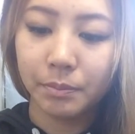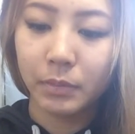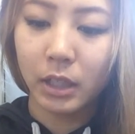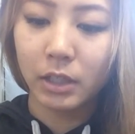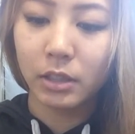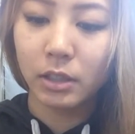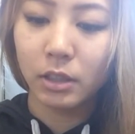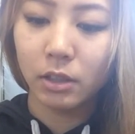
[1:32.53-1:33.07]
I
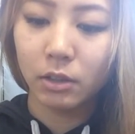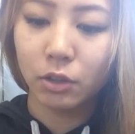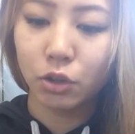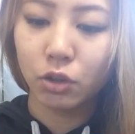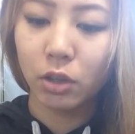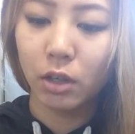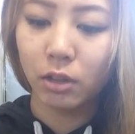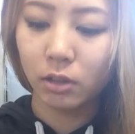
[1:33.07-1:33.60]
still
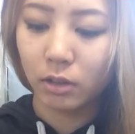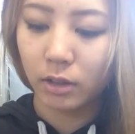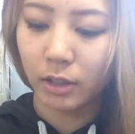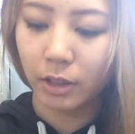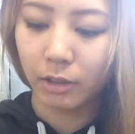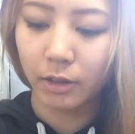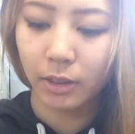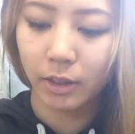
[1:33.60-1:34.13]
struggle
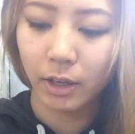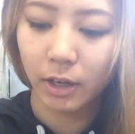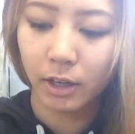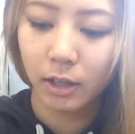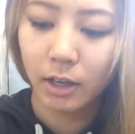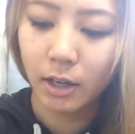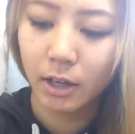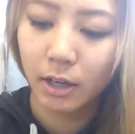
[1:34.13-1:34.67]
here and there.
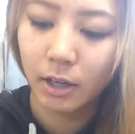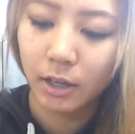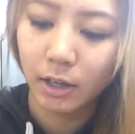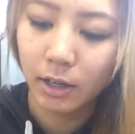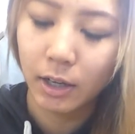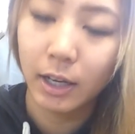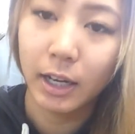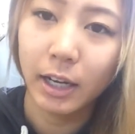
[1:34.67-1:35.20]

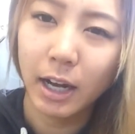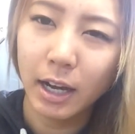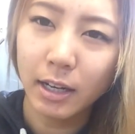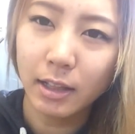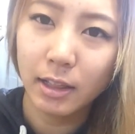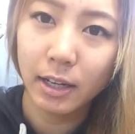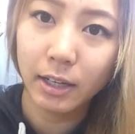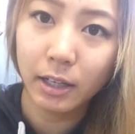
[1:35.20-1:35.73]
And I kind
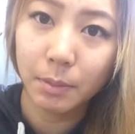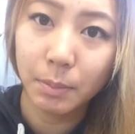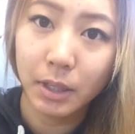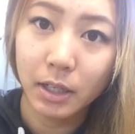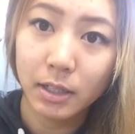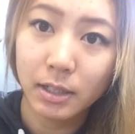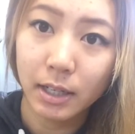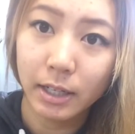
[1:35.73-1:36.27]
of like it
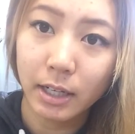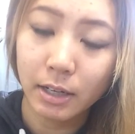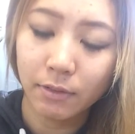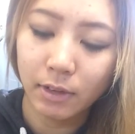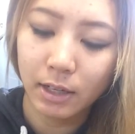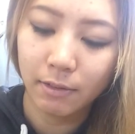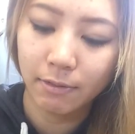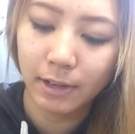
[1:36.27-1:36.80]
because like
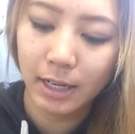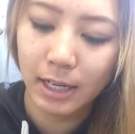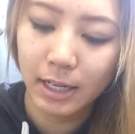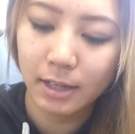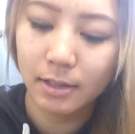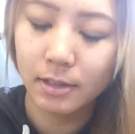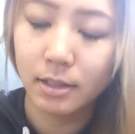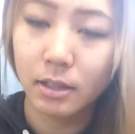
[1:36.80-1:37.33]
even if it
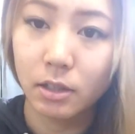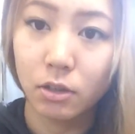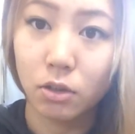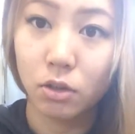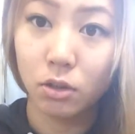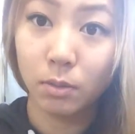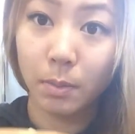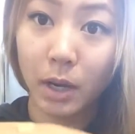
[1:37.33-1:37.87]
is
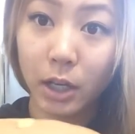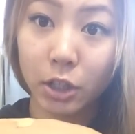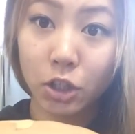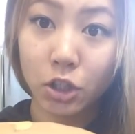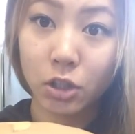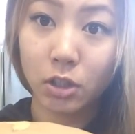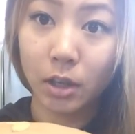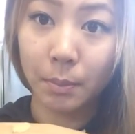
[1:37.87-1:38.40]
too
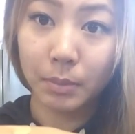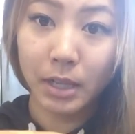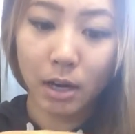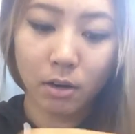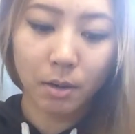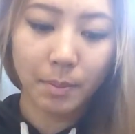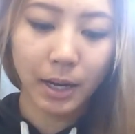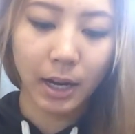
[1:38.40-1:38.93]
much dumped
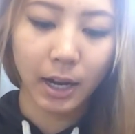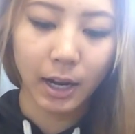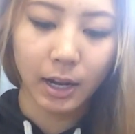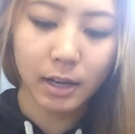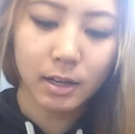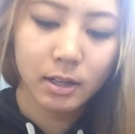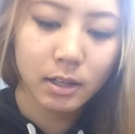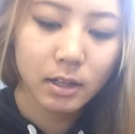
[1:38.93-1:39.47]
out on my
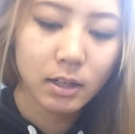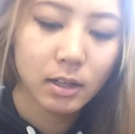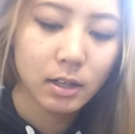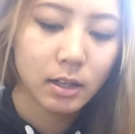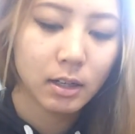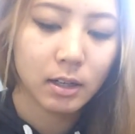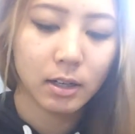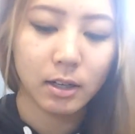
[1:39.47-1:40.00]
hand,
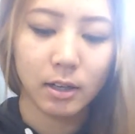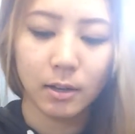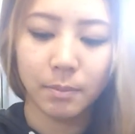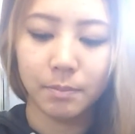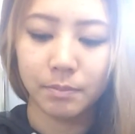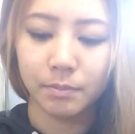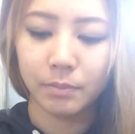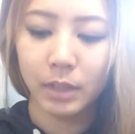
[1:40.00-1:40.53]

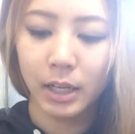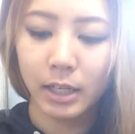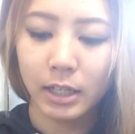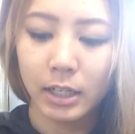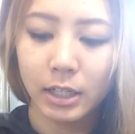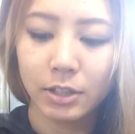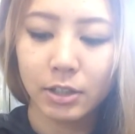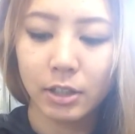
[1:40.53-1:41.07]
I can
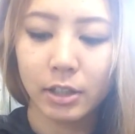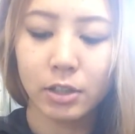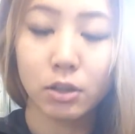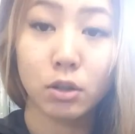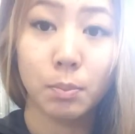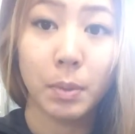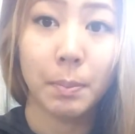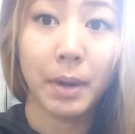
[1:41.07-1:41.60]
easily
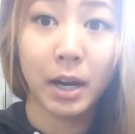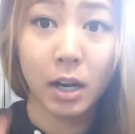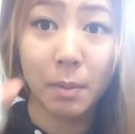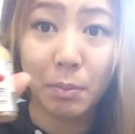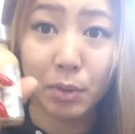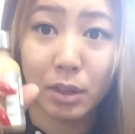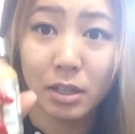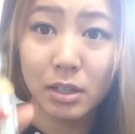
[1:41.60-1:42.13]
scoop it back
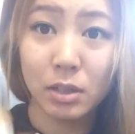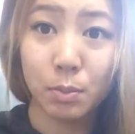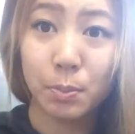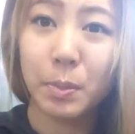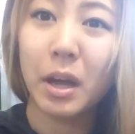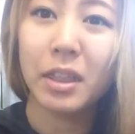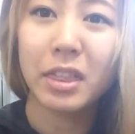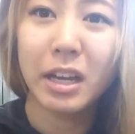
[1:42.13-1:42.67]
up with this,
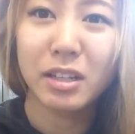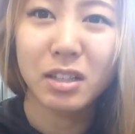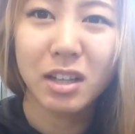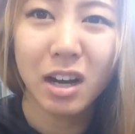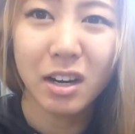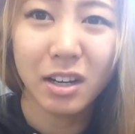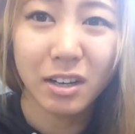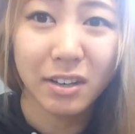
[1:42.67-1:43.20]
but that's
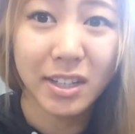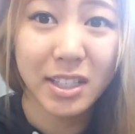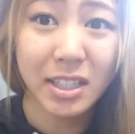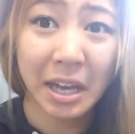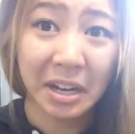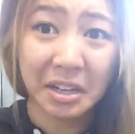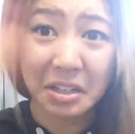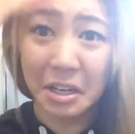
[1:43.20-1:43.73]
kind of
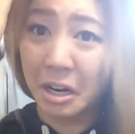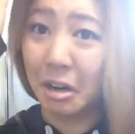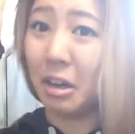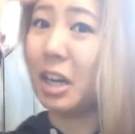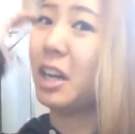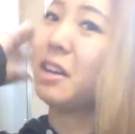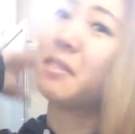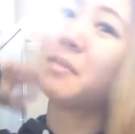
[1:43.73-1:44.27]
insanitary.